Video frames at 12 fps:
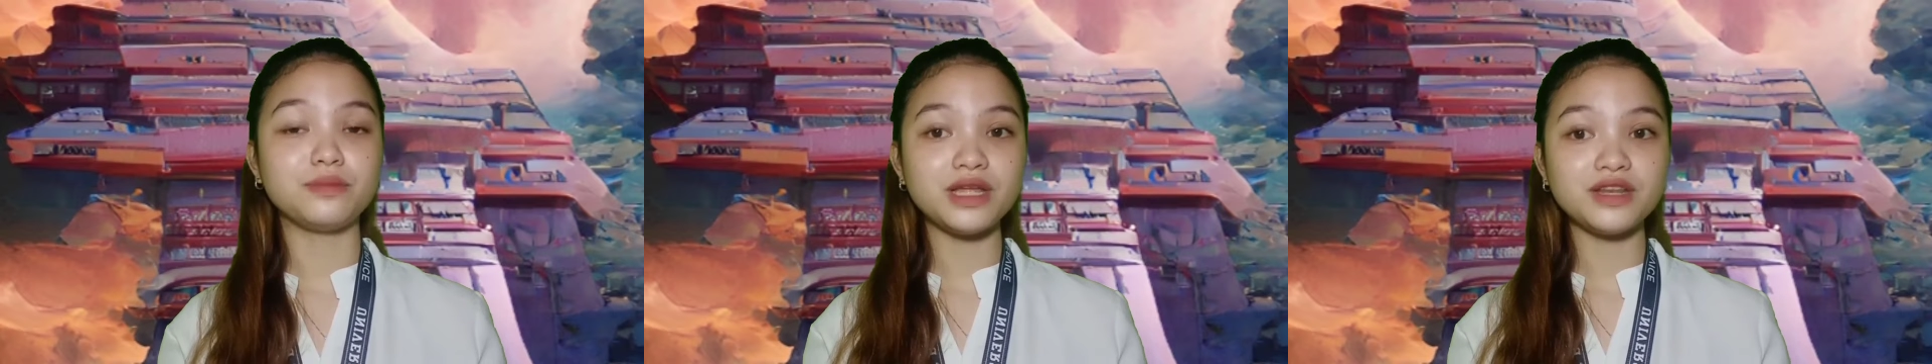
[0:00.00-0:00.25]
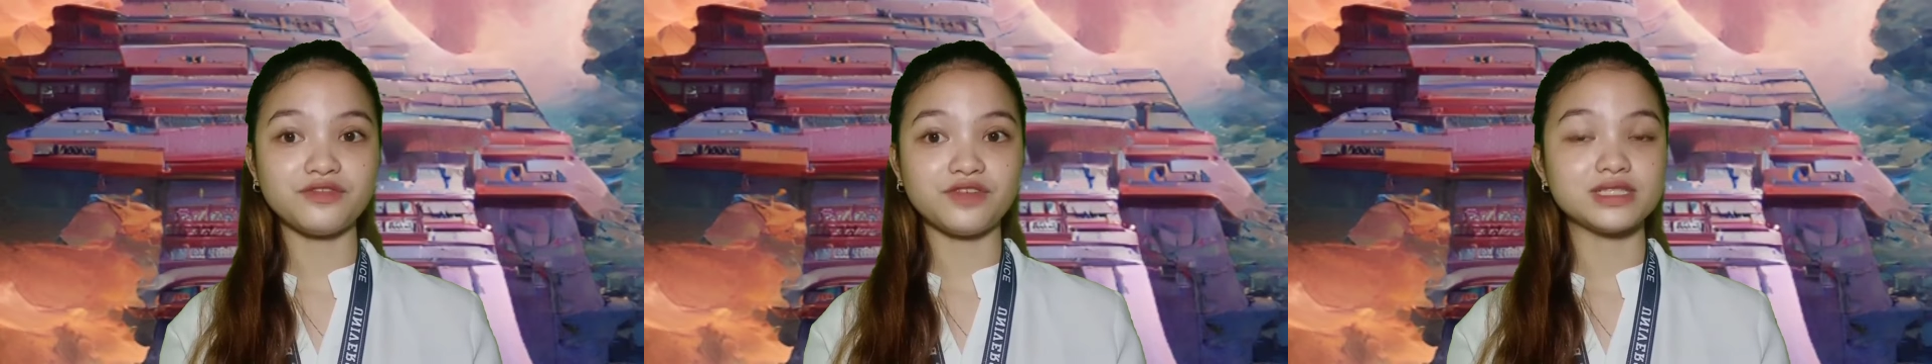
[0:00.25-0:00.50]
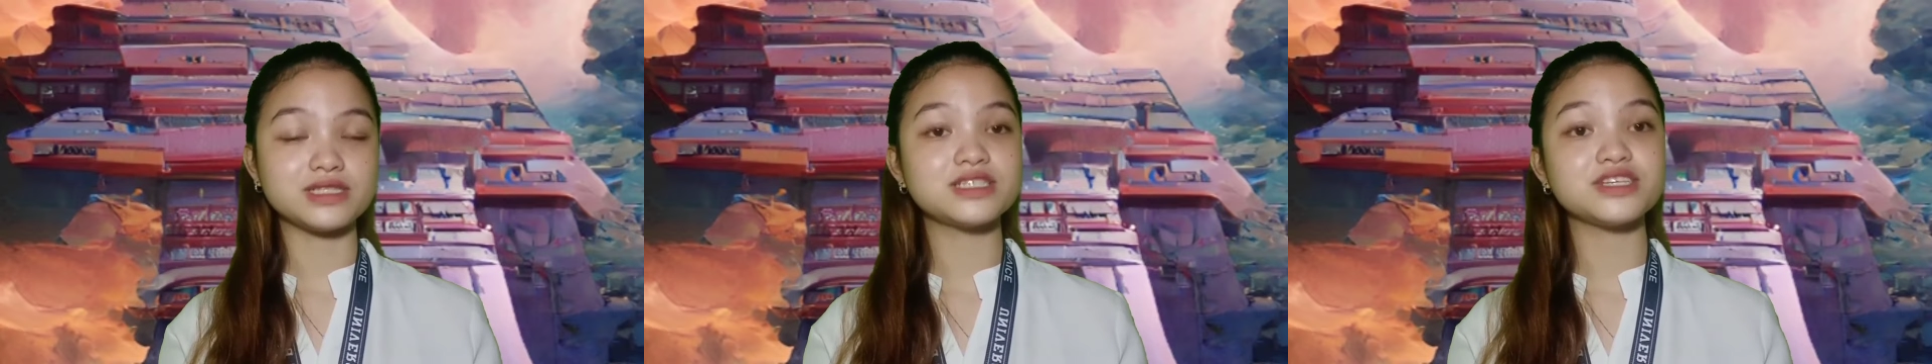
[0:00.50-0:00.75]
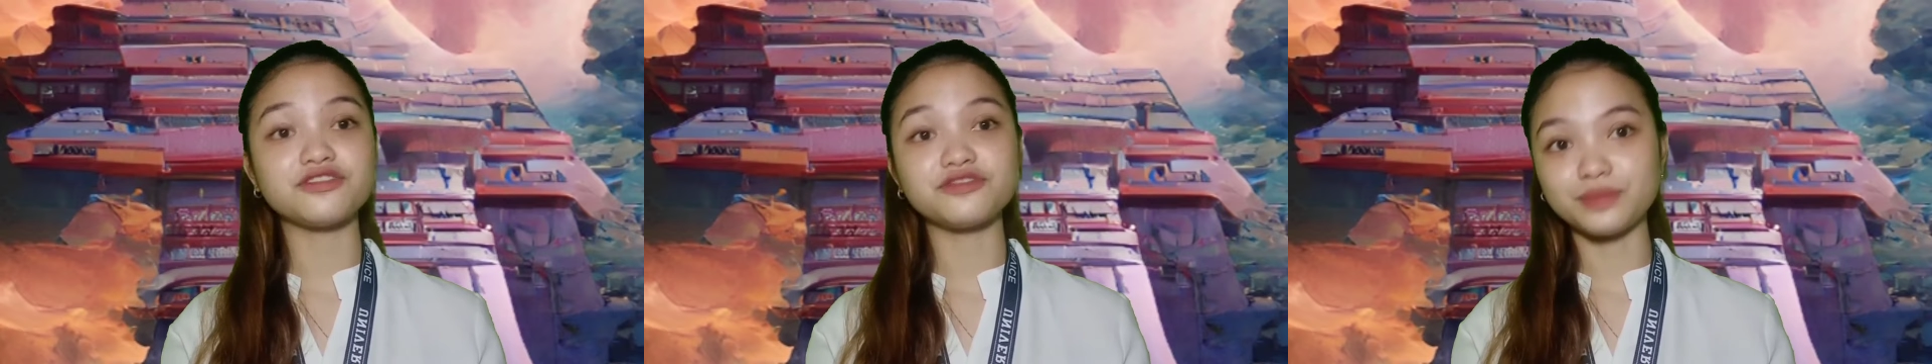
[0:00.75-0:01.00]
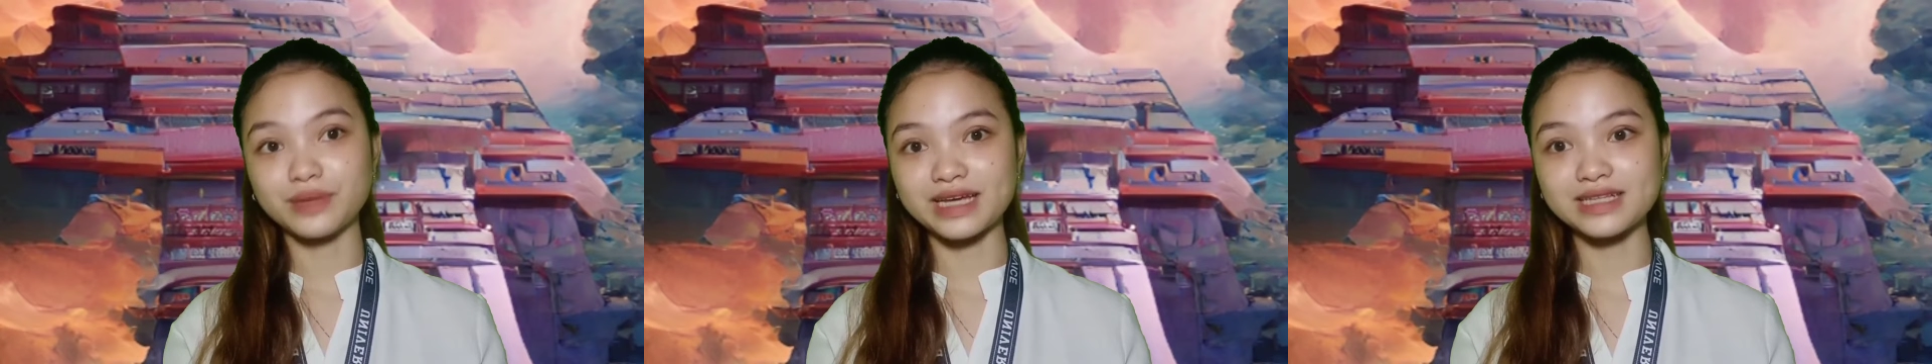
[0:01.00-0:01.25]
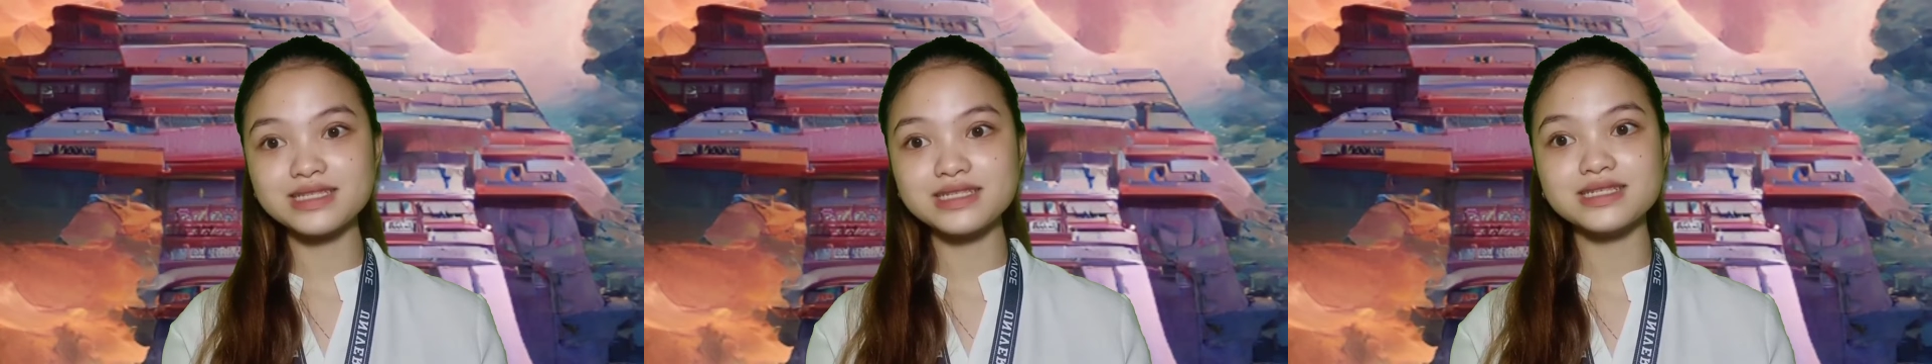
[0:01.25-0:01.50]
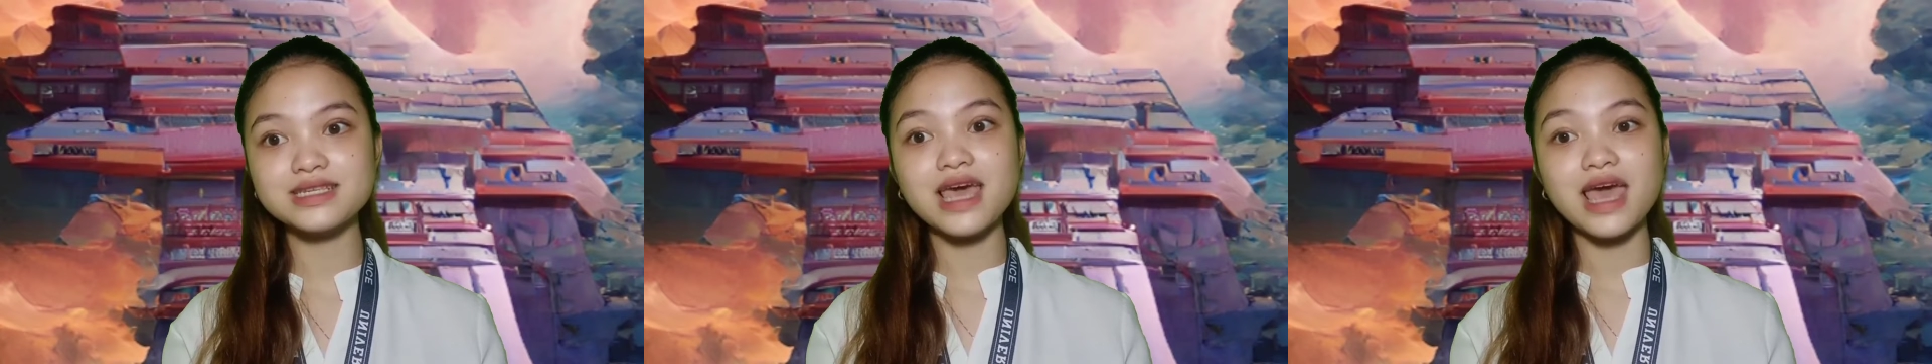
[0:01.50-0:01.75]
benefits of plants